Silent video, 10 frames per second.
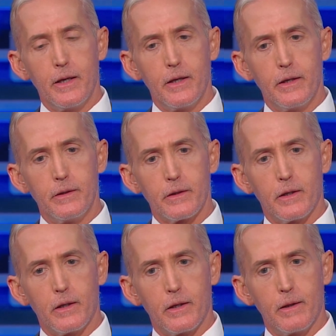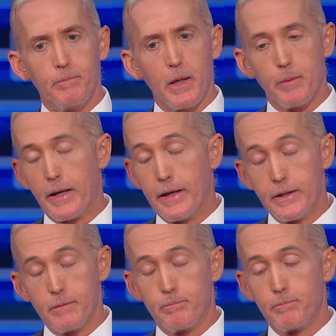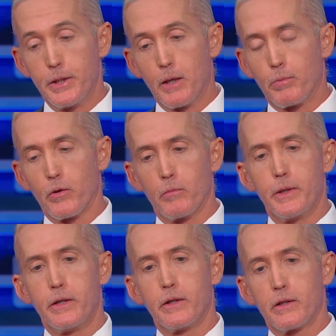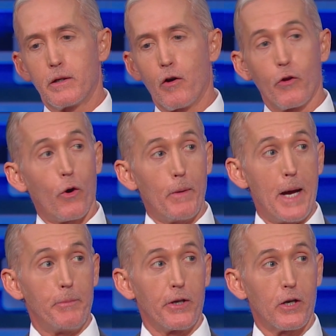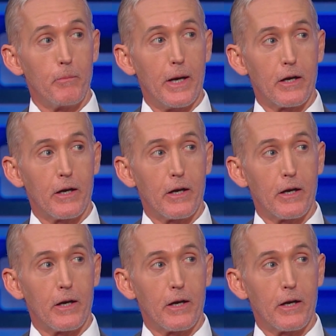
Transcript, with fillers: And uh, I mean, I hate to beat up on the media, although I'm happy to come